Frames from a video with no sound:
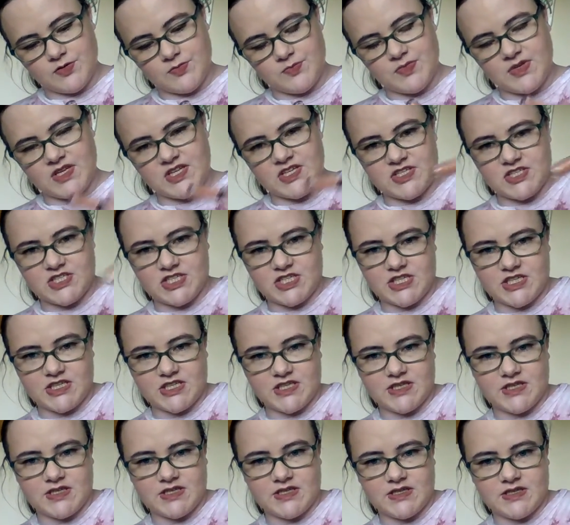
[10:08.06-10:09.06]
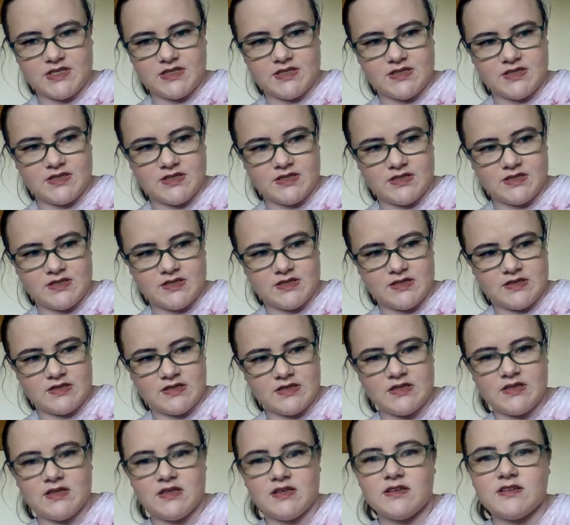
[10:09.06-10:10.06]
Peachy,
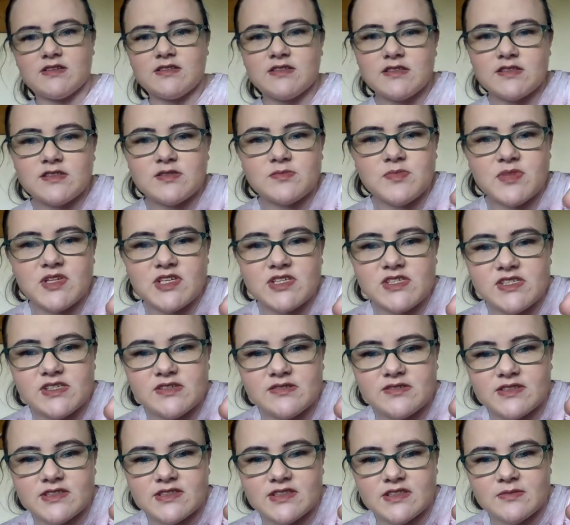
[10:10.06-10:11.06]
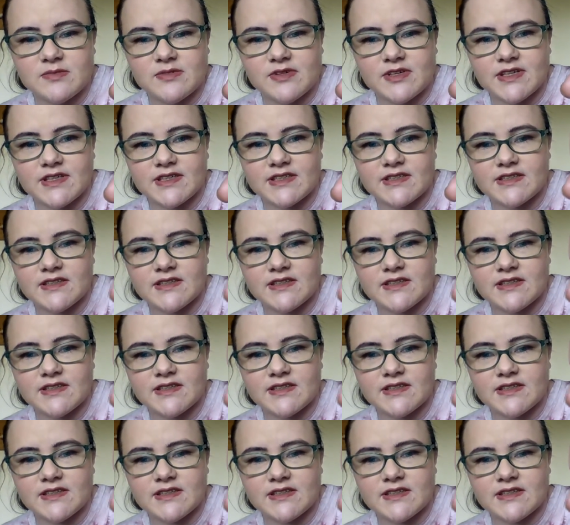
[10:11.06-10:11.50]
because Peachy was shimmery.